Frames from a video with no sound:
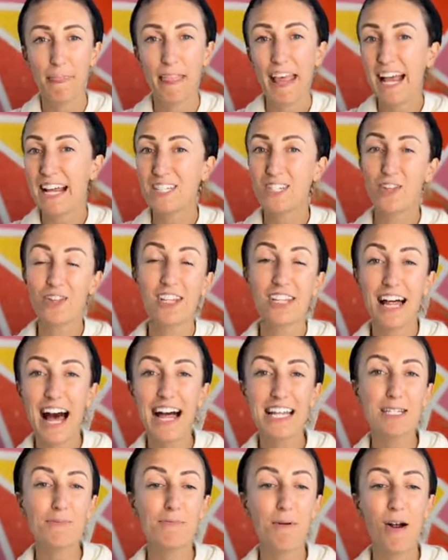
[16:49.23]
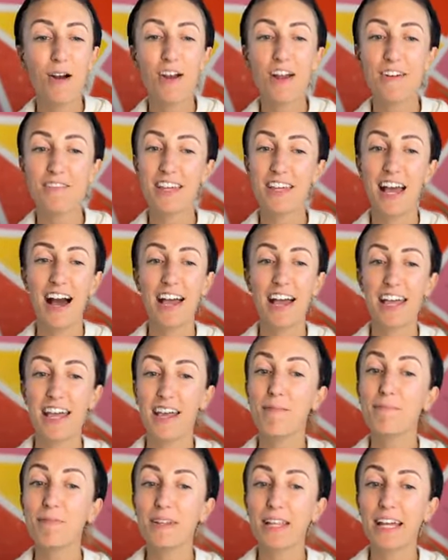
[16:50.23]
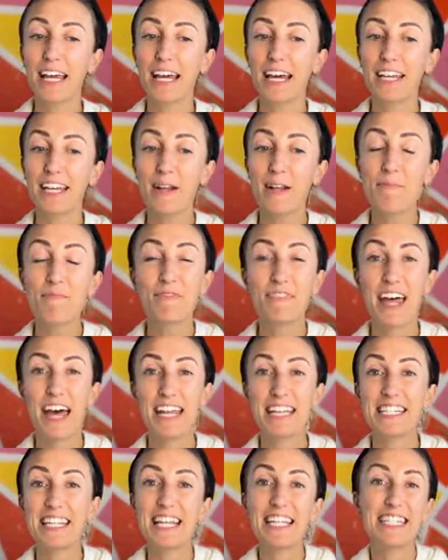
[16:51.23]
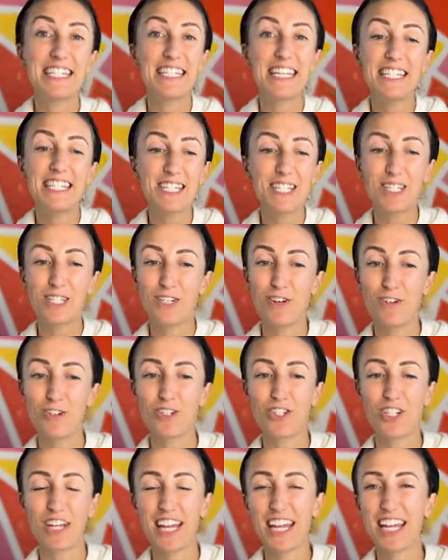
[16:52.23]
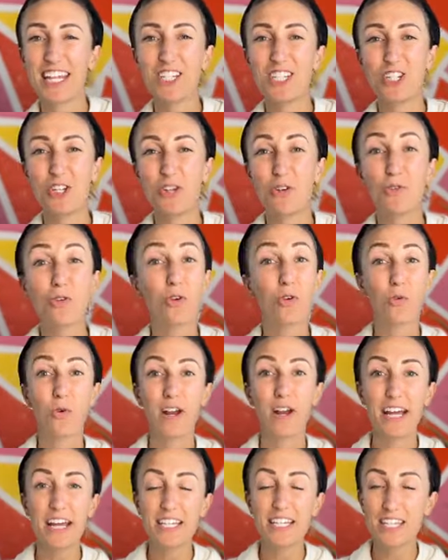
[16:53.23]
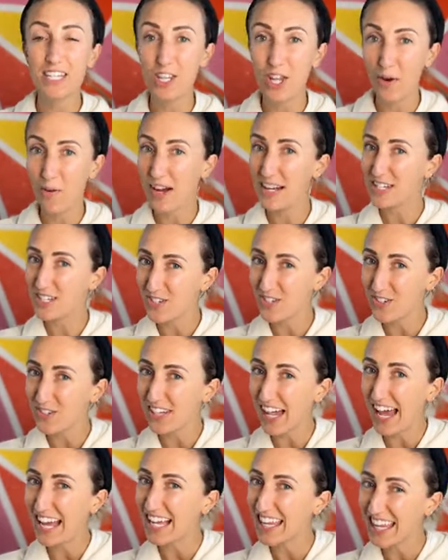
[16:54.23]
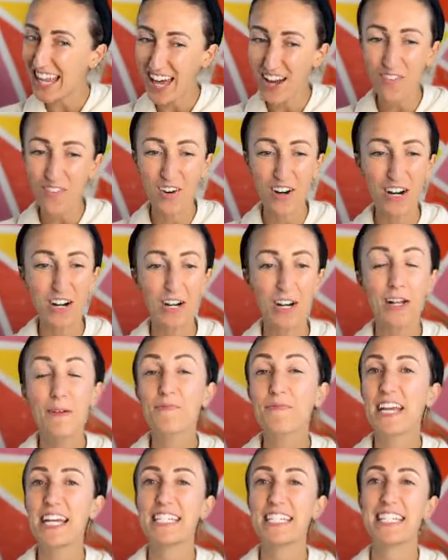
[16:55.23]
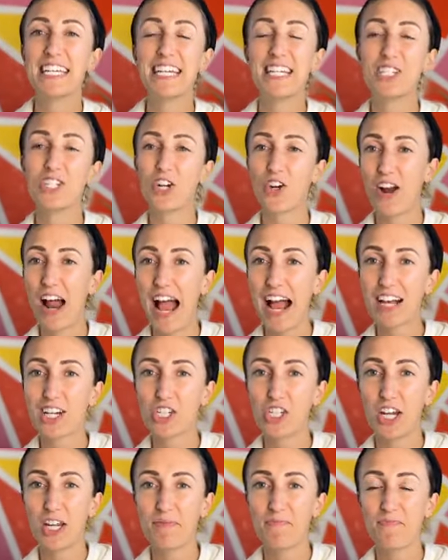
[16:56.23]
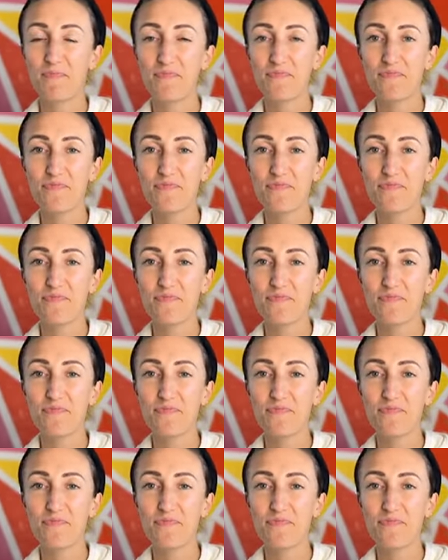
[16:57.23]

And so the last part of the I am plan that is disassociated to grit, though I do like that word, is interaction.